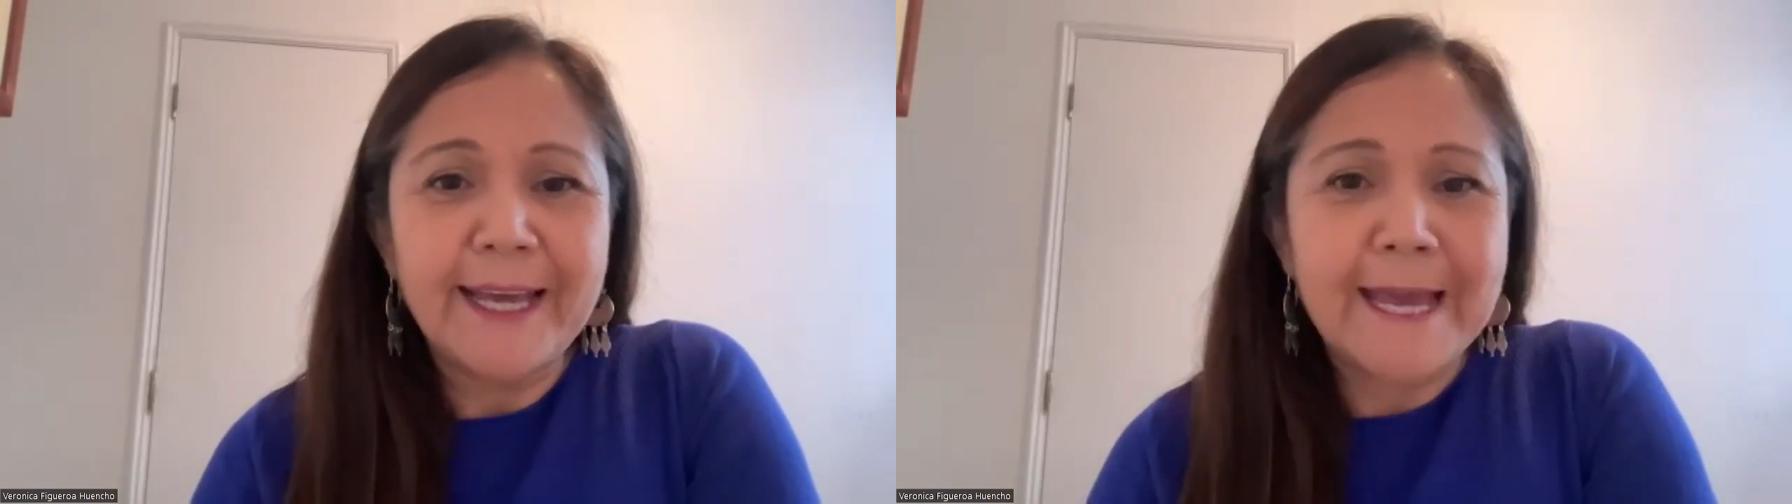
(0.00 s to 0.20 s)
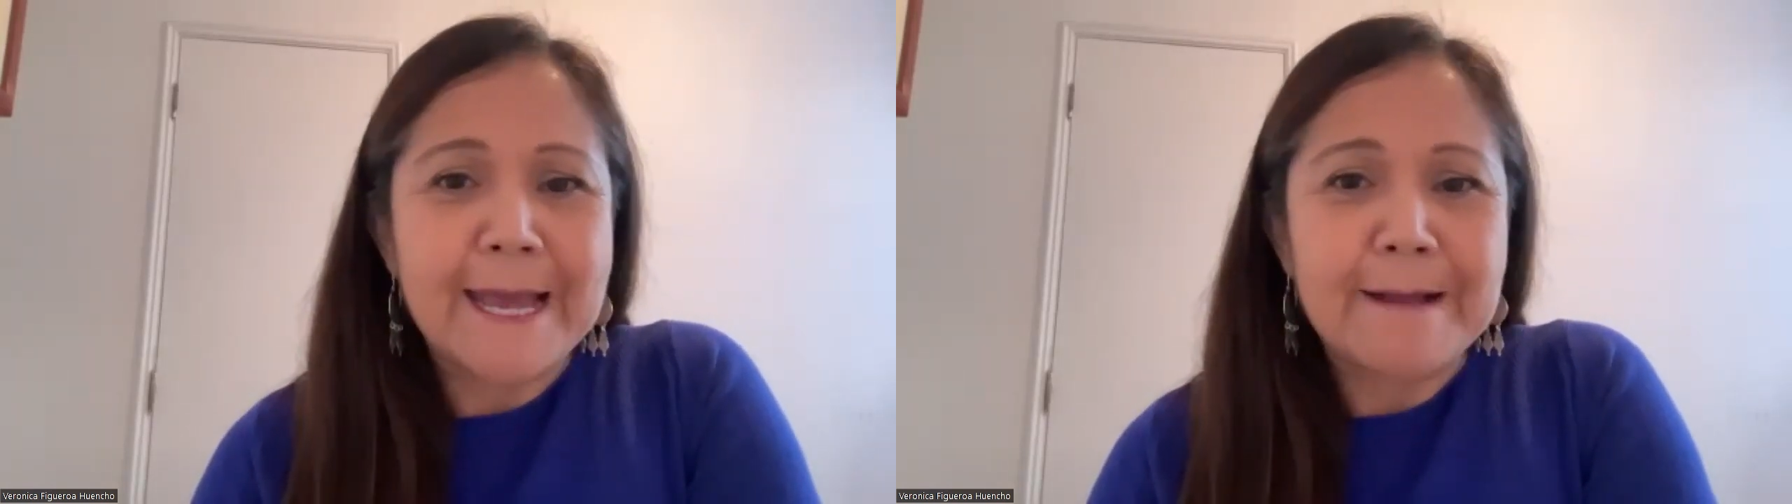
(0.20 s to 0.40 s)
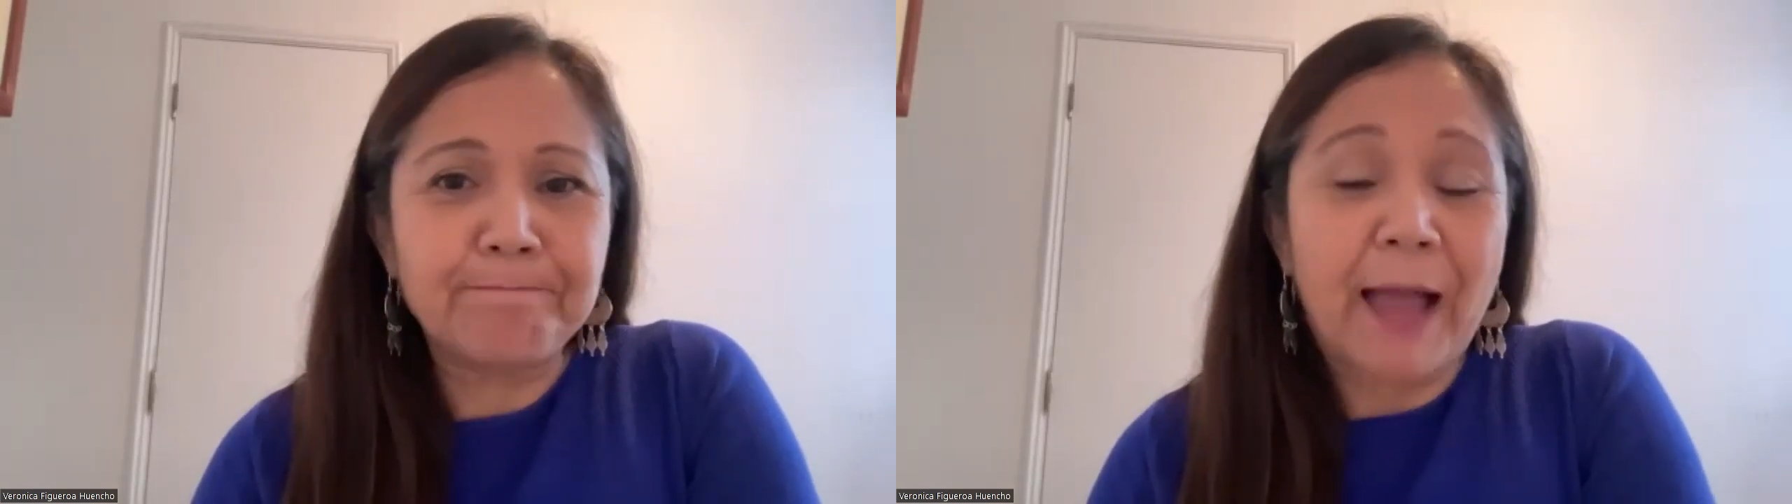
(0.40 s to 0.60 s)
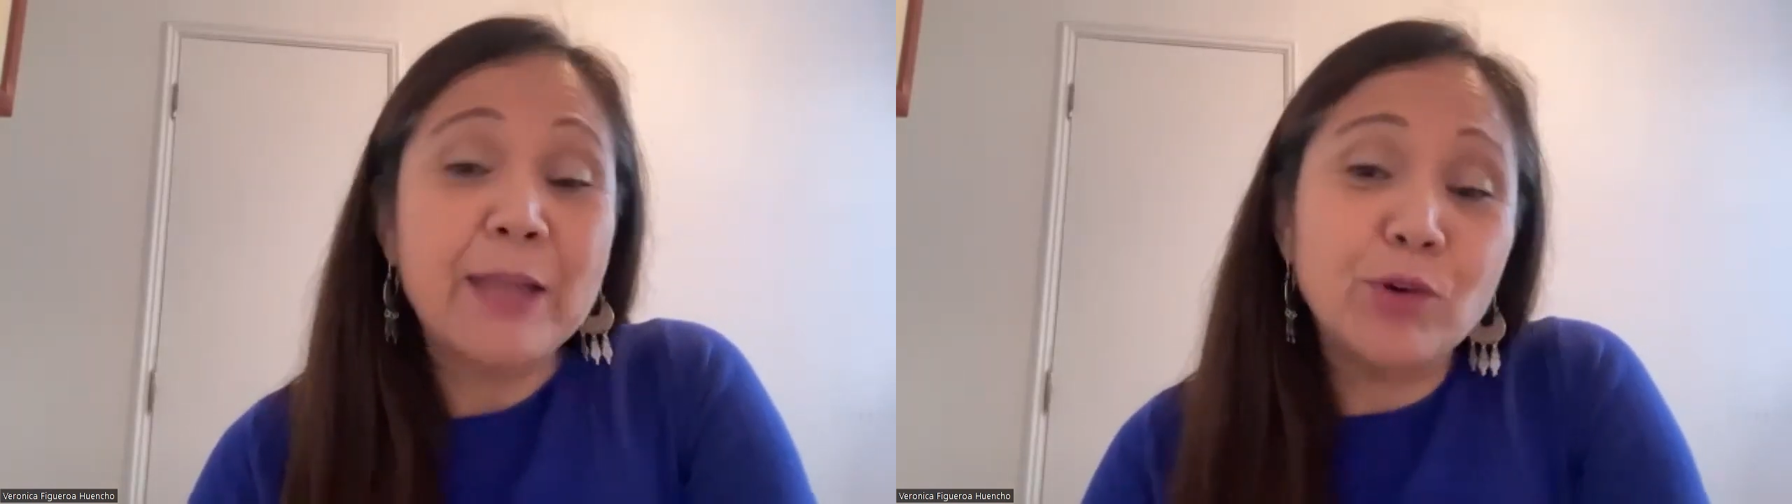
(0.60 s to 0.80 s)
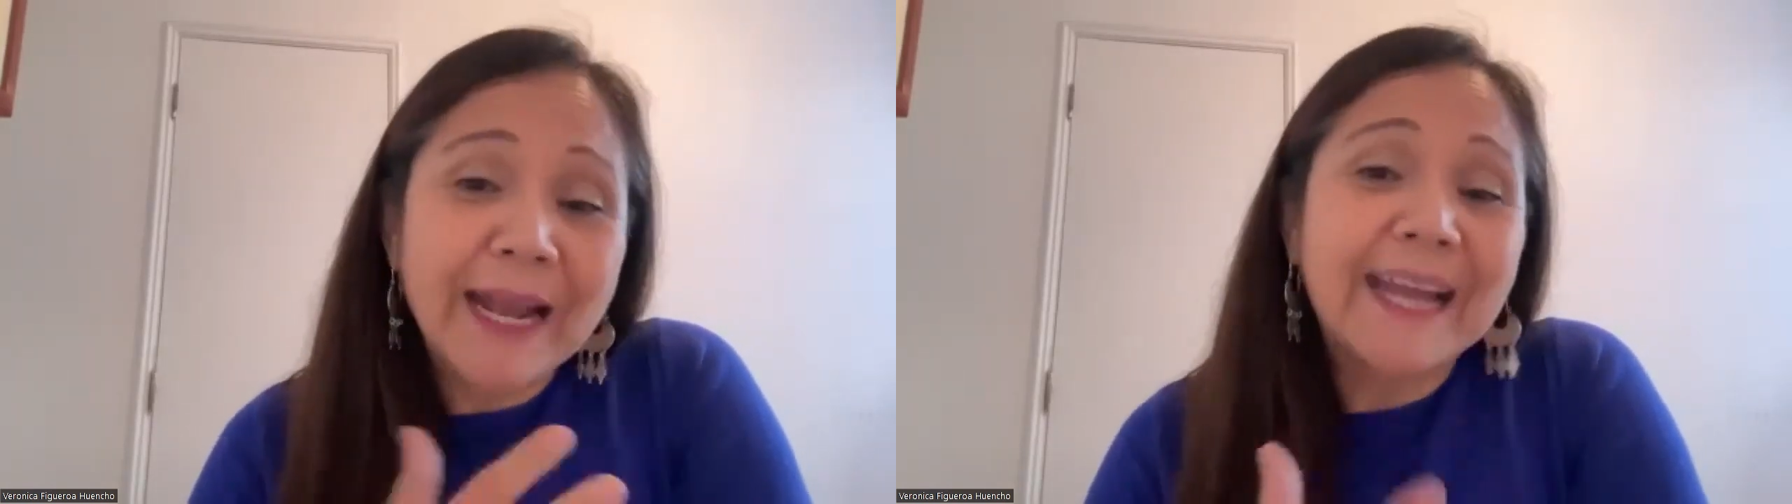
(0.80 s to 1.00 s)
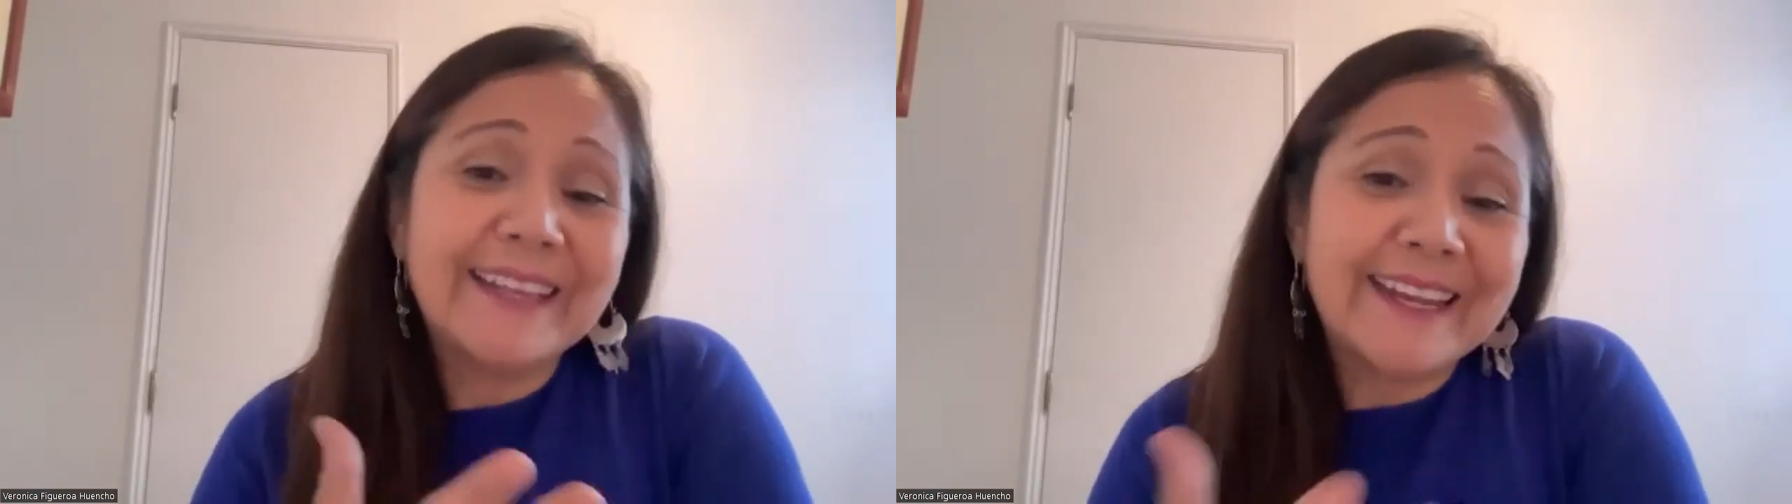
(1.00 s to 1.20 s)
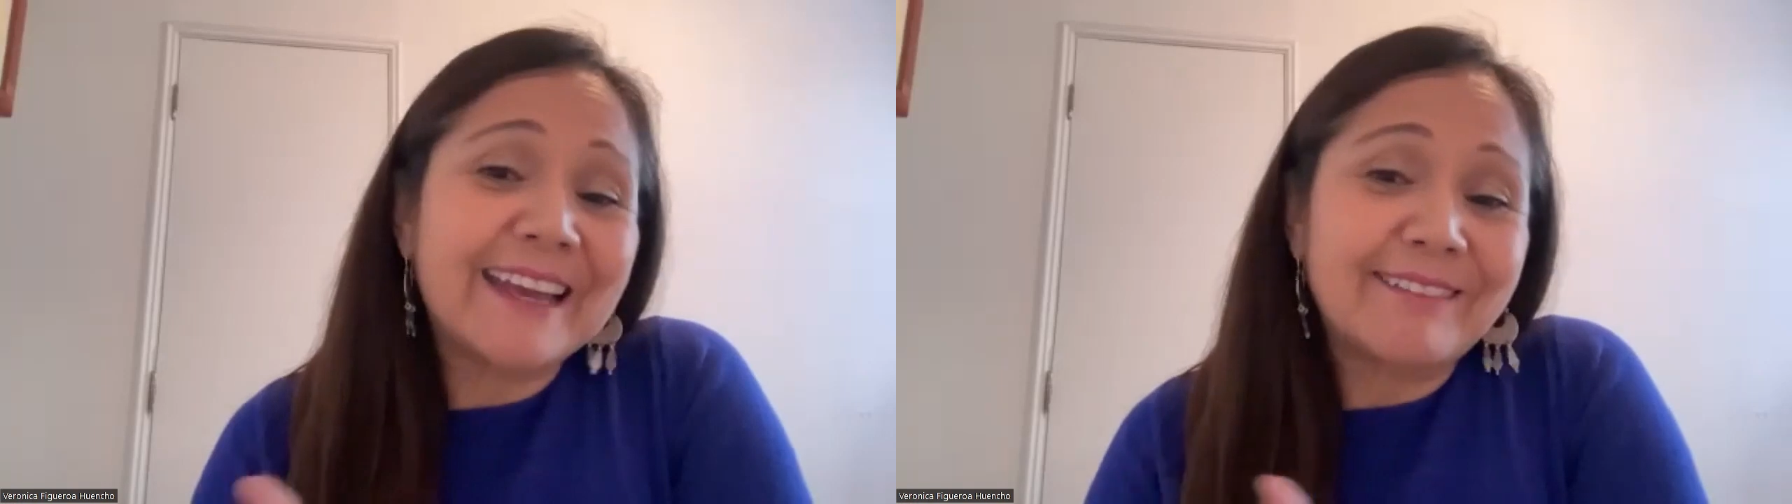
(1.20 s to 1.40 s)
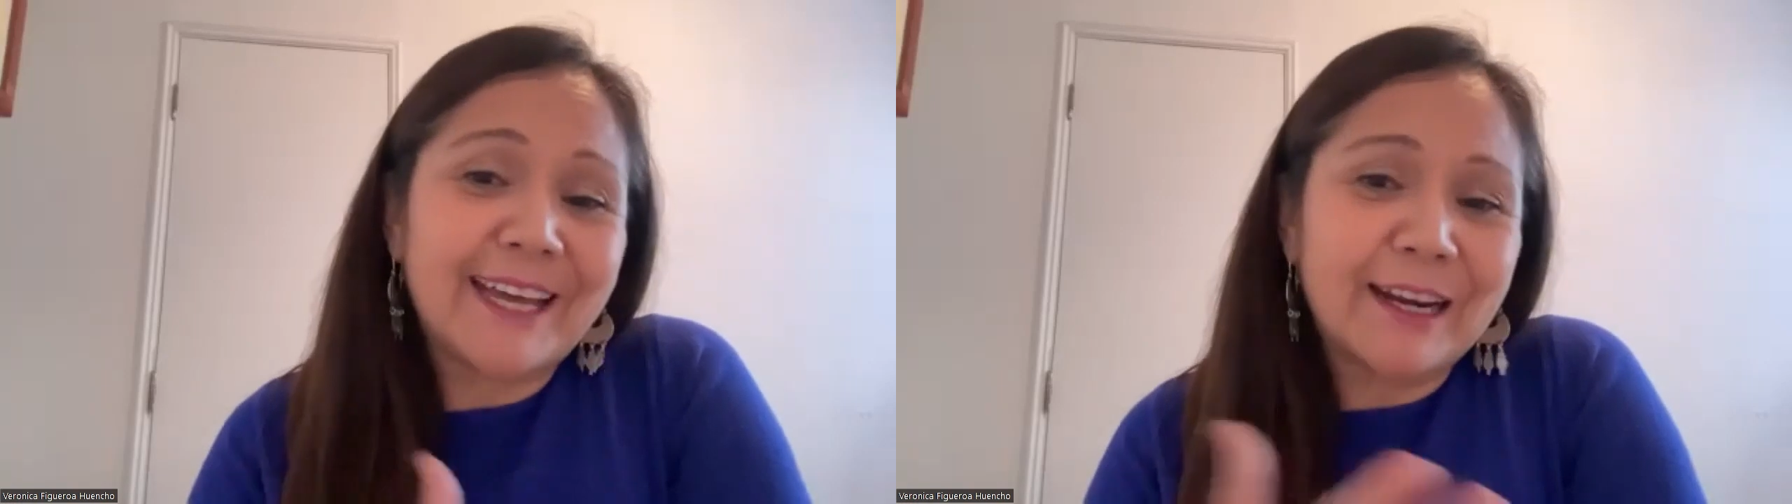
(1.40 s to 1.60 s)
We already have a
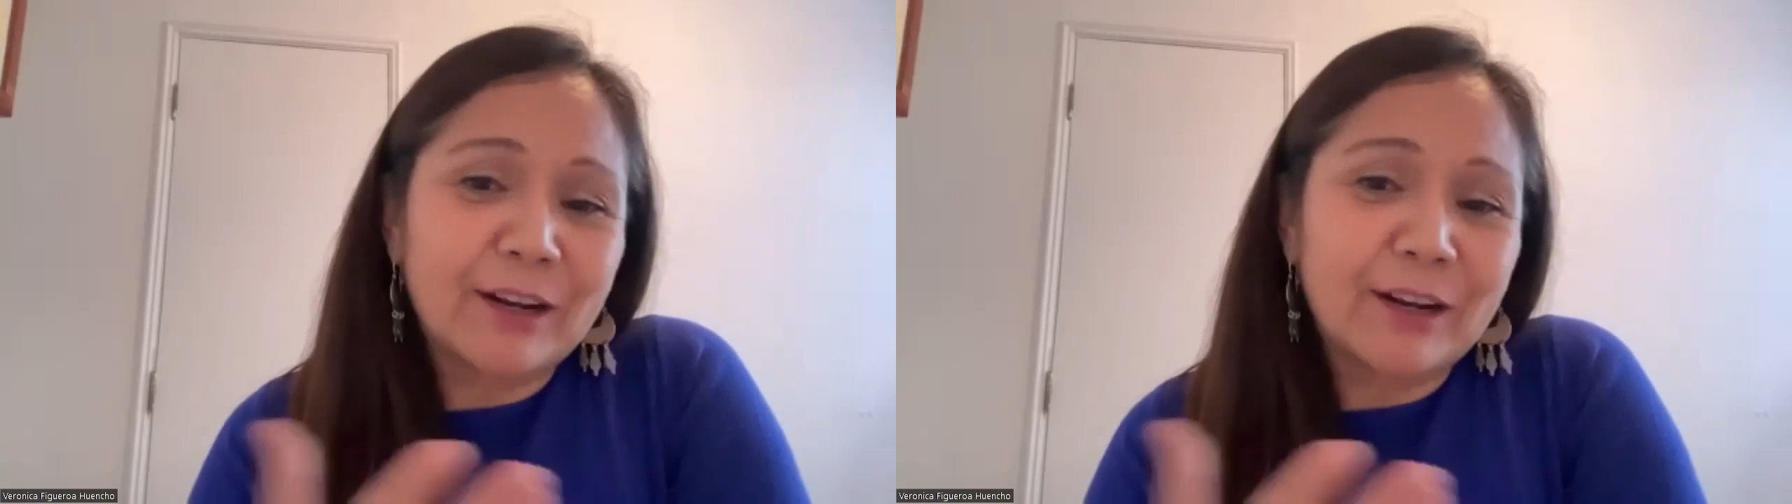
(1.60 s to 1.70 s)
draft,